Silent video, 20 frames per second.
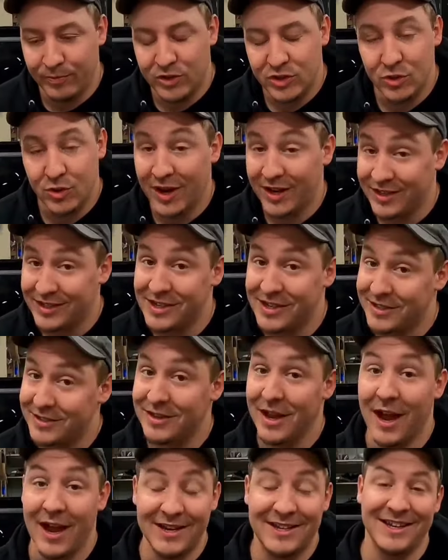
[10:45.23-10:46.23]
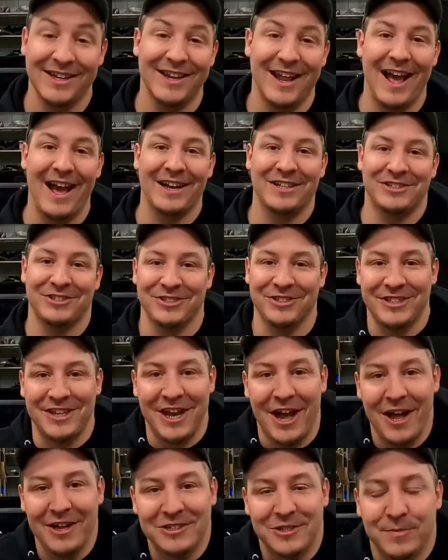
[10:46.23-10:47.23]
So I did actually
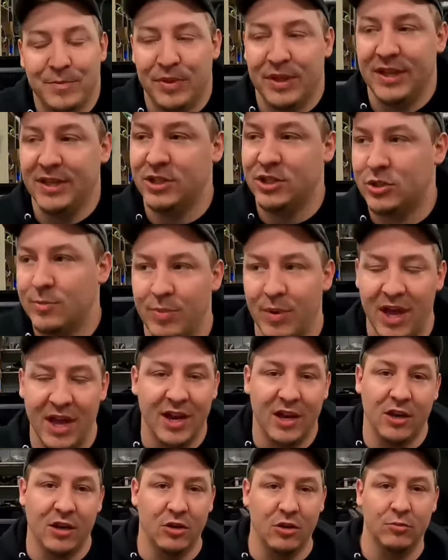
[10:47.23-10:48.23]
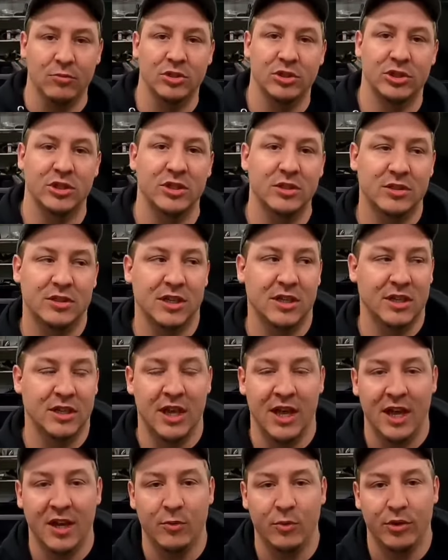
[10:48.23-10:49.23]
contemplate just buying a new machine, saying the
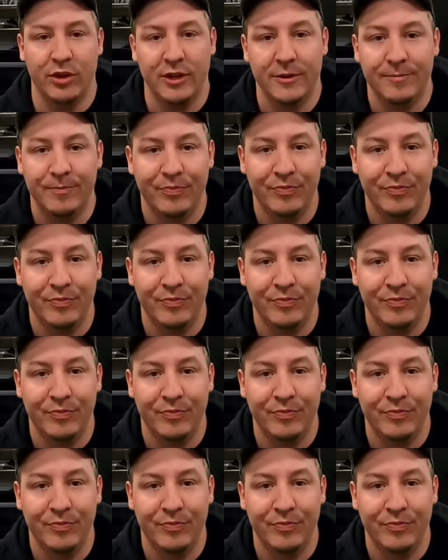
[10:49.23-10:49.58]
heck with it,